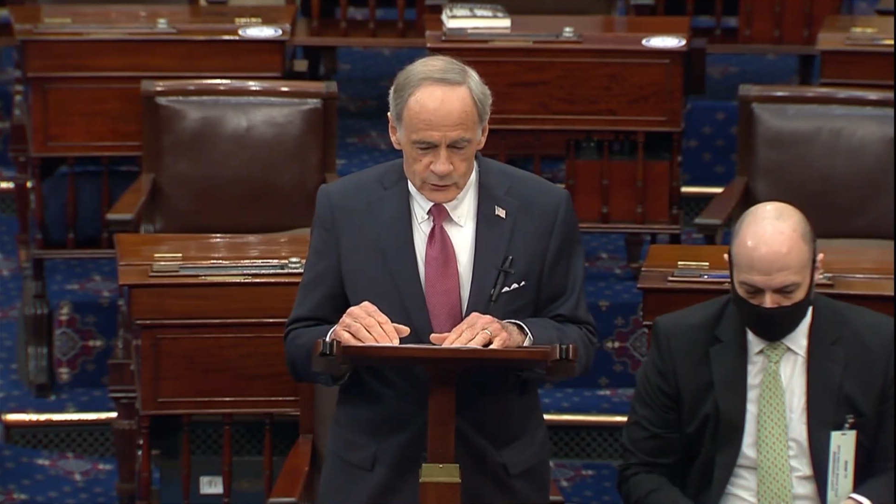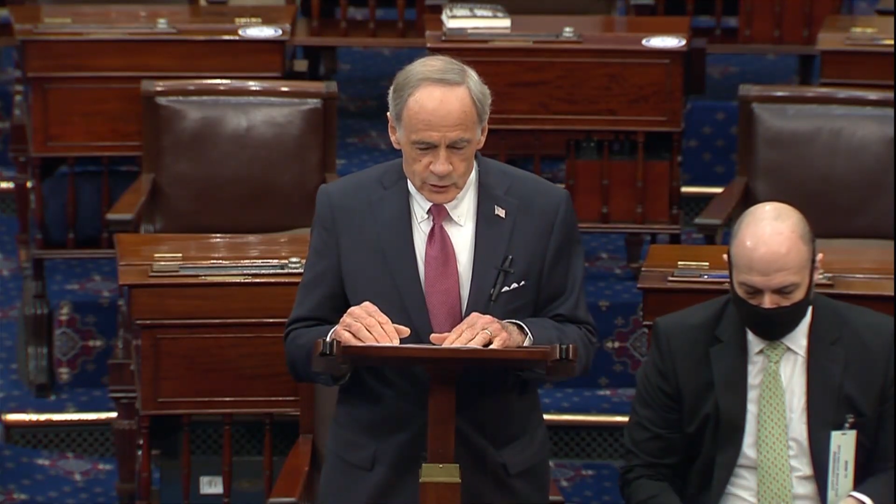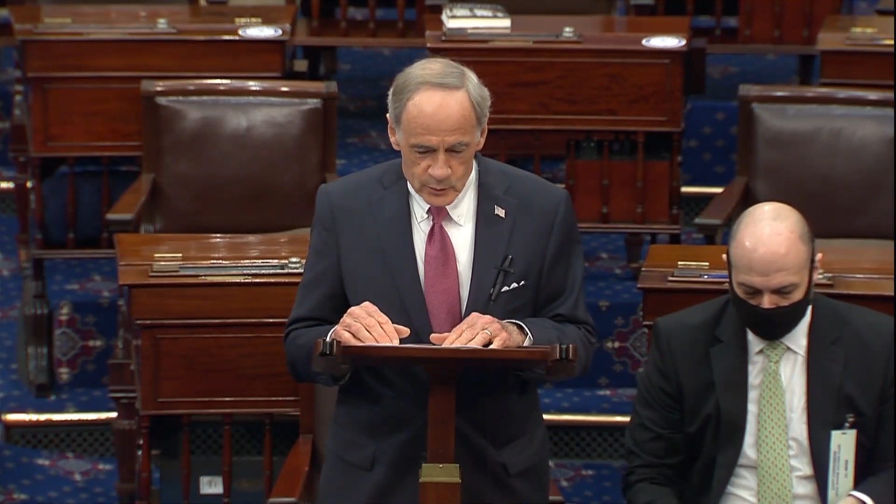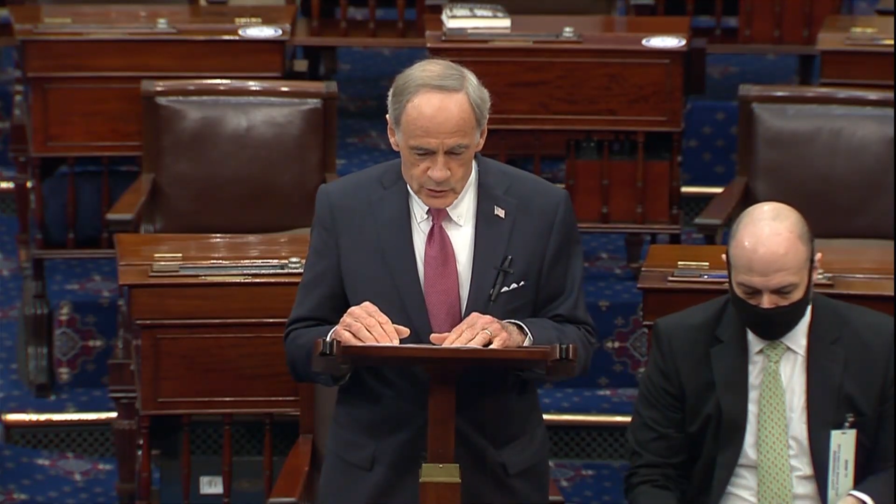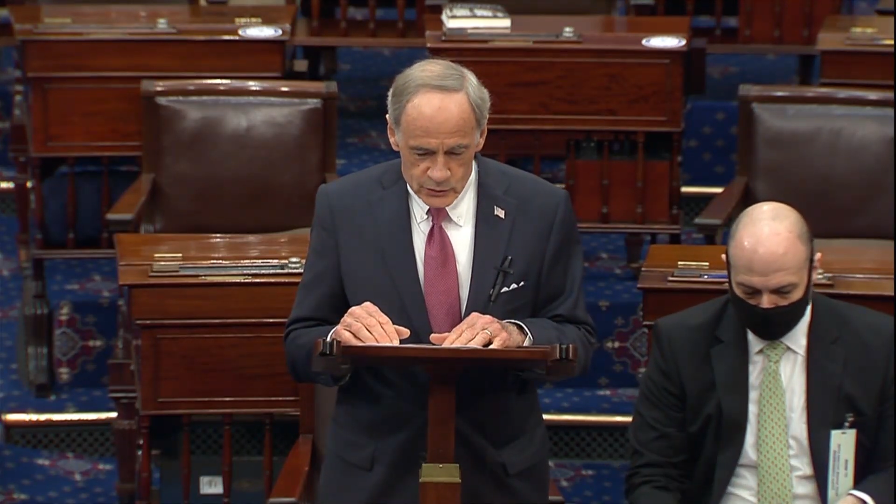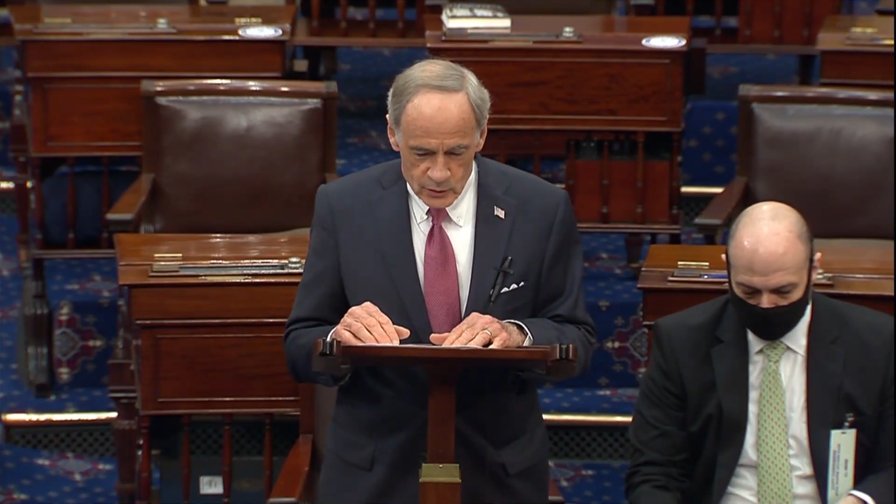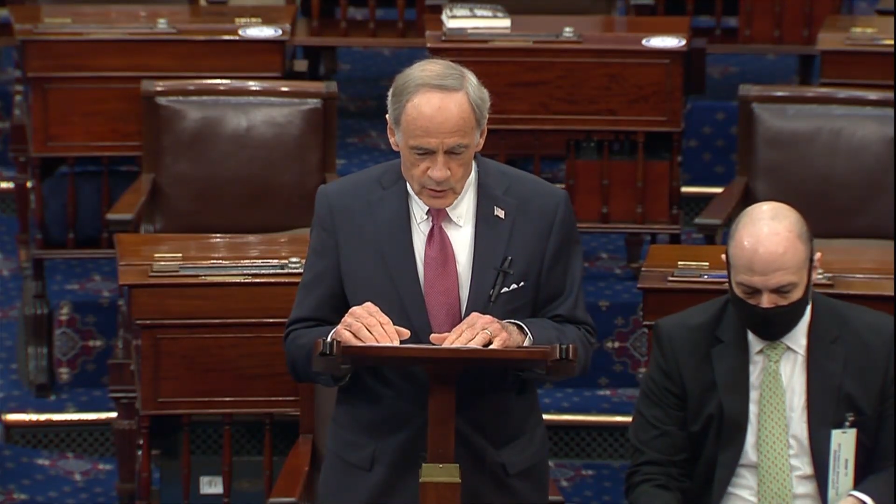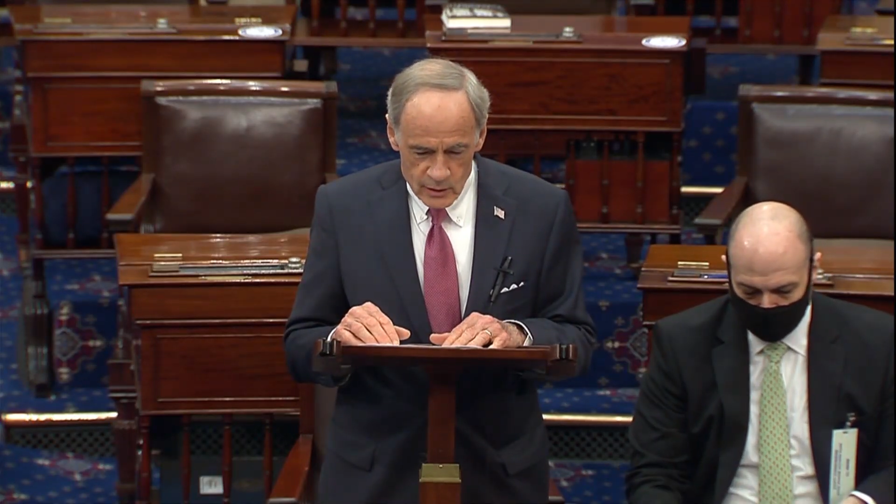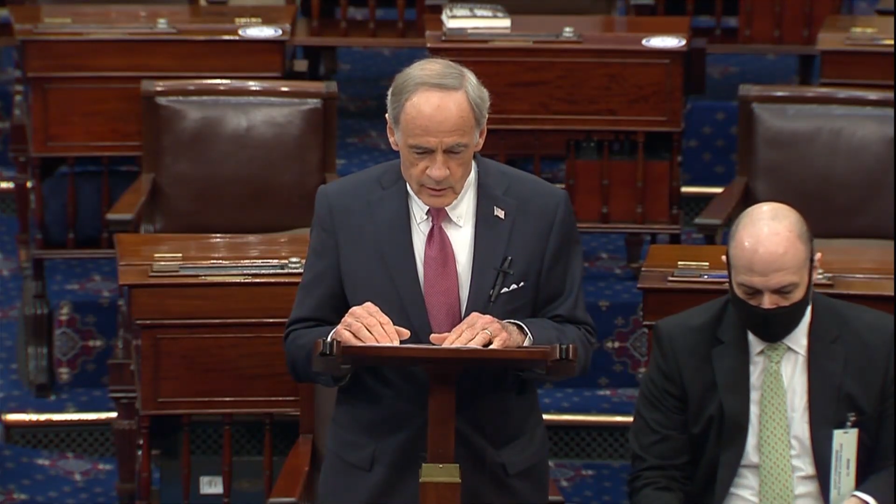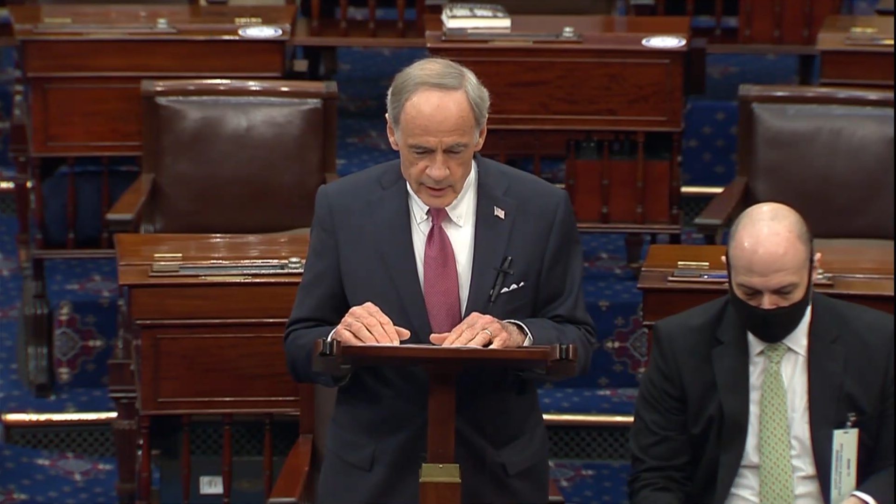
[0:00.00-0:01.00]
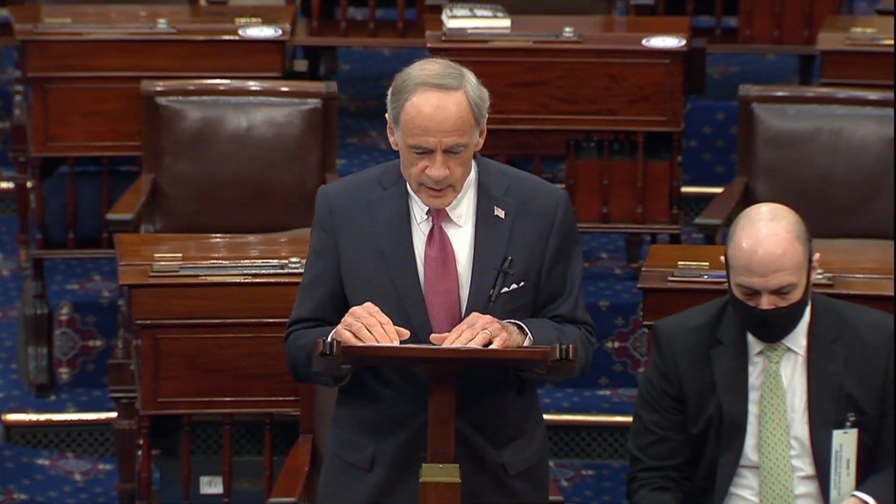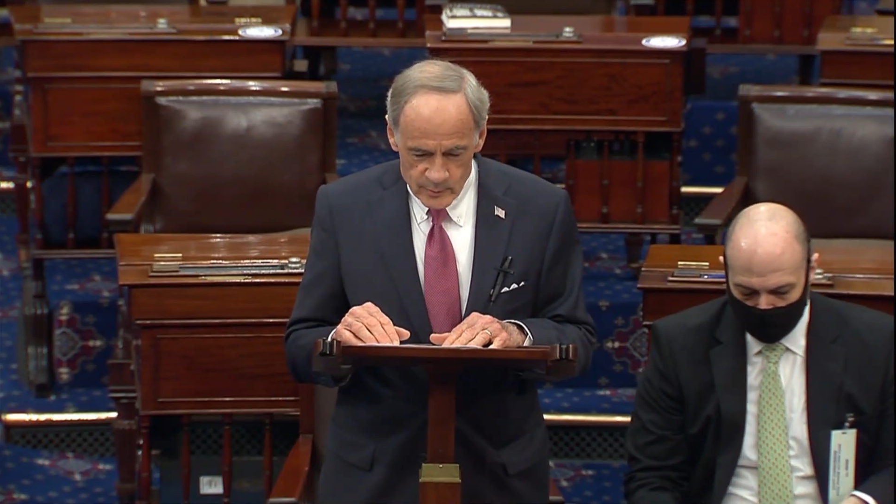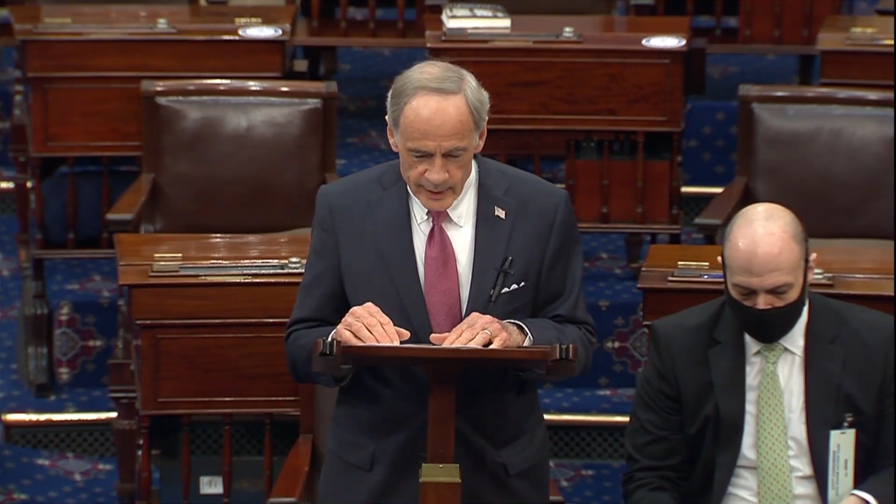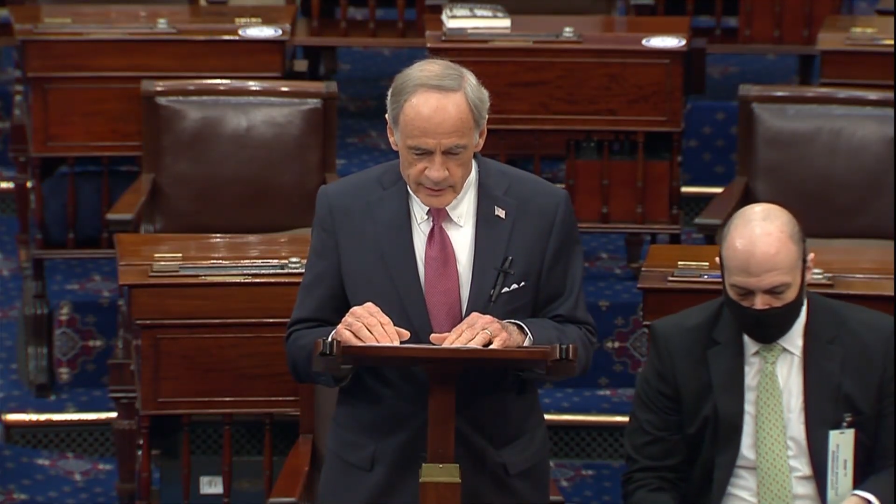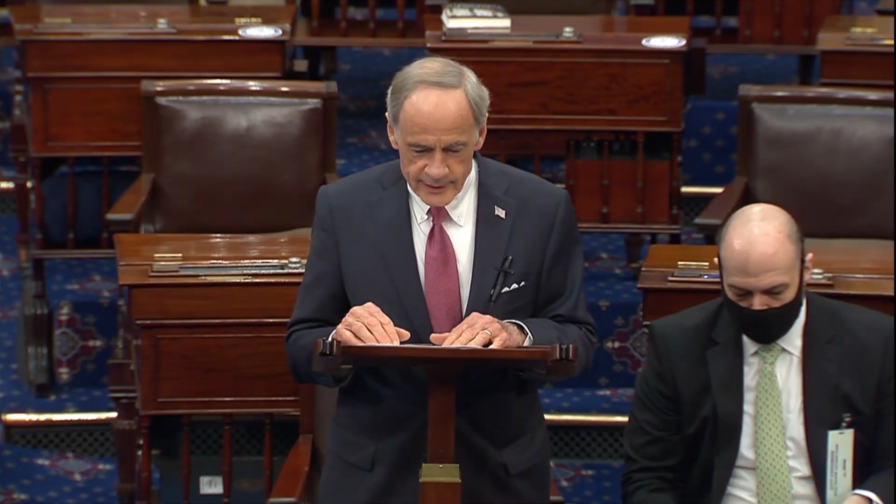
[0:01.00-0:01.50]
to restore and
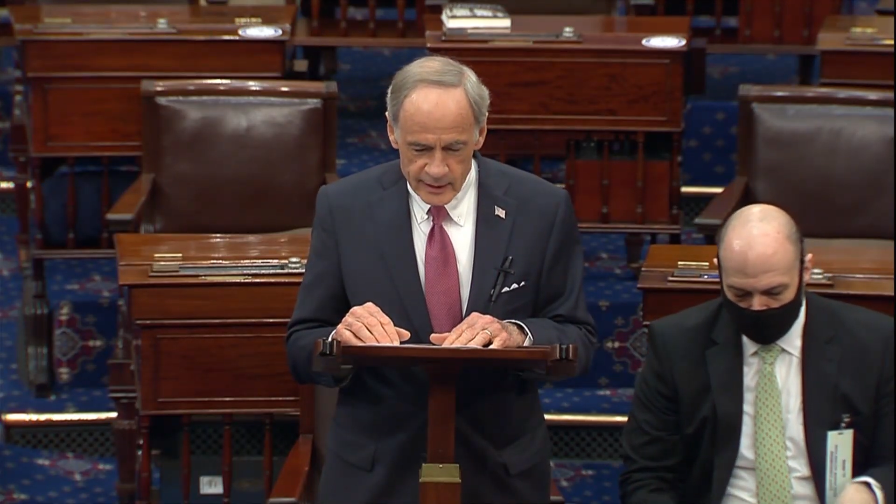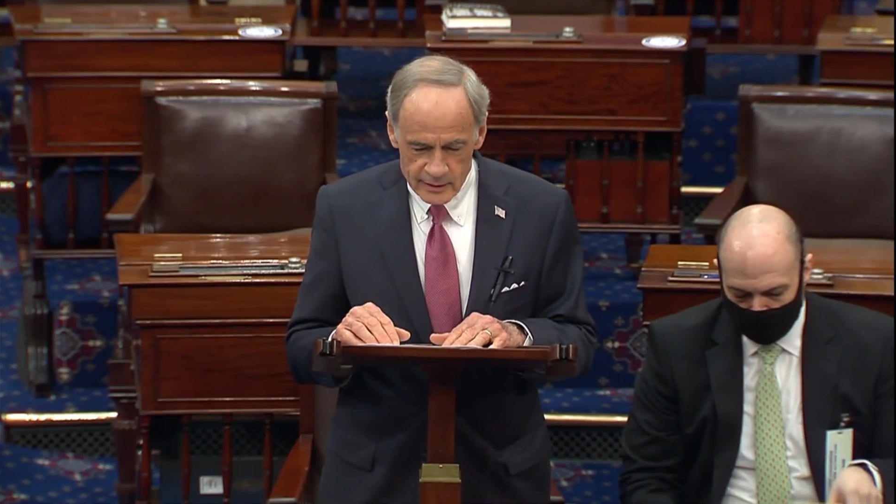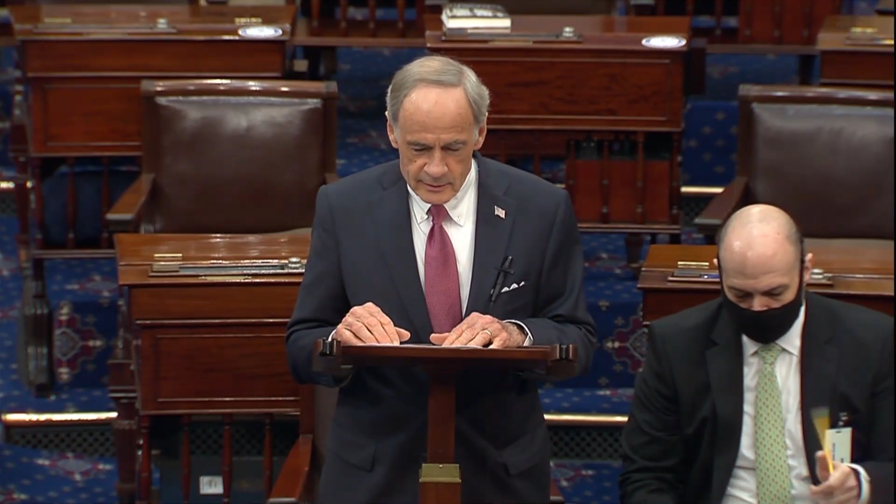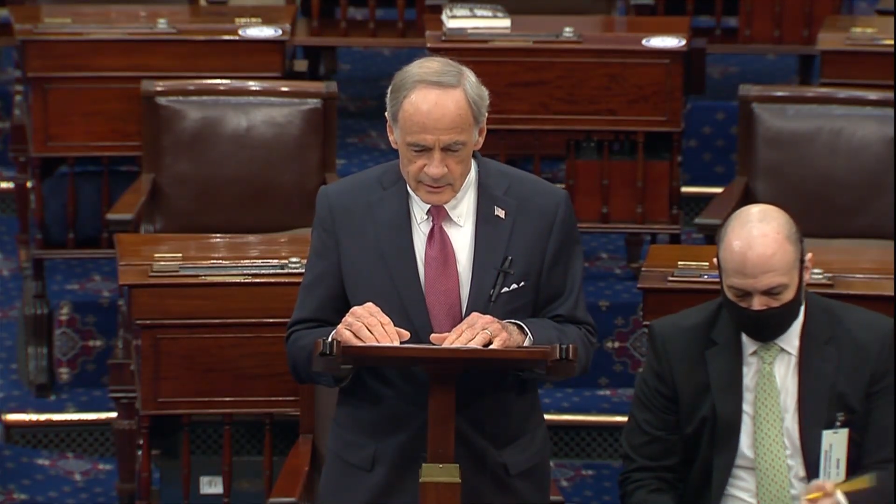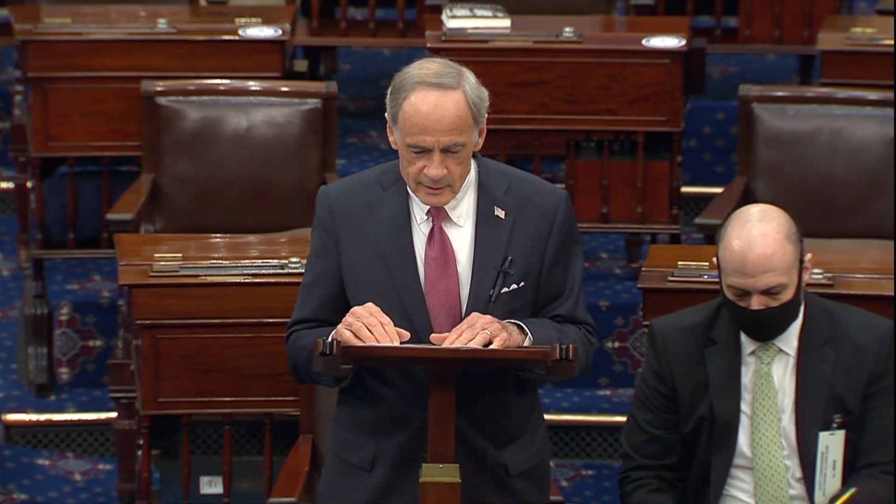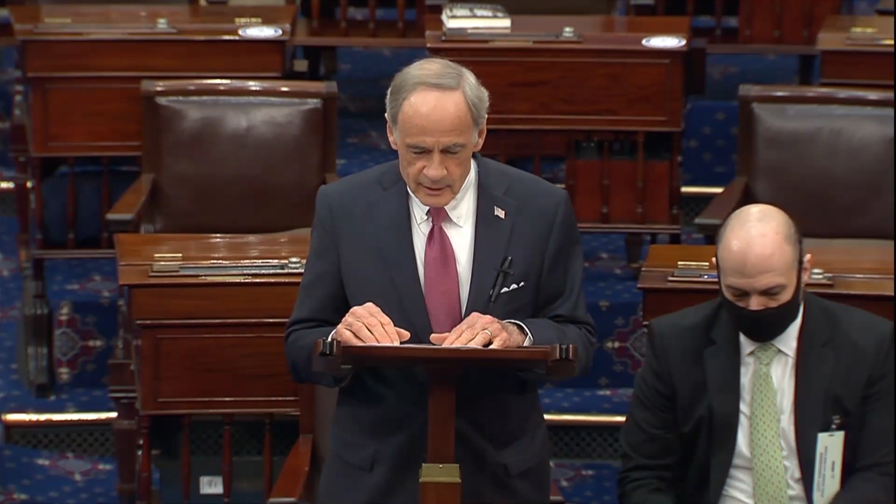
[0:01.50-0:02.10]
maintain